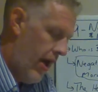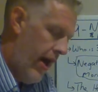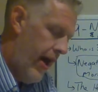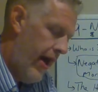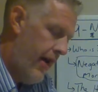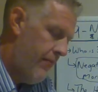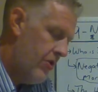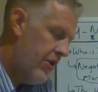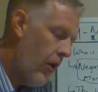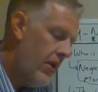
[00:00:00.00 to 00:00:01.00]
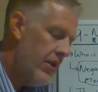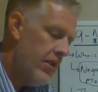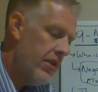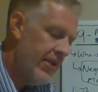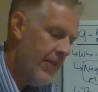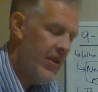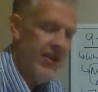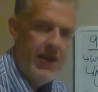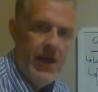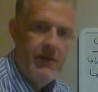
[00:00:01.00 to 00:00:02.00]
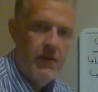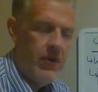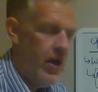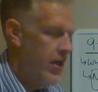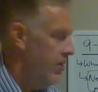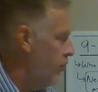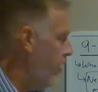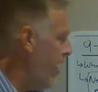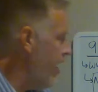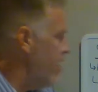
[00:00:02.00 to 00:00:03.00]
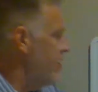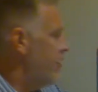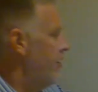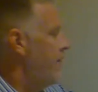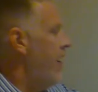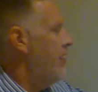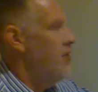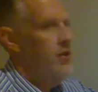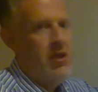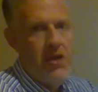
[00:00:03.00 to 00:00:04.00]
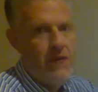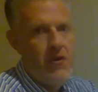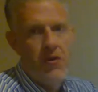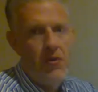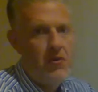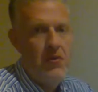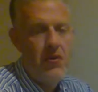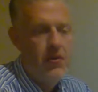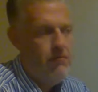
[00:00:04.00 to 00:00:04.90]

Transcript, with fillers: Um, so uh, to some extent, right, granted it's going to factor in the individual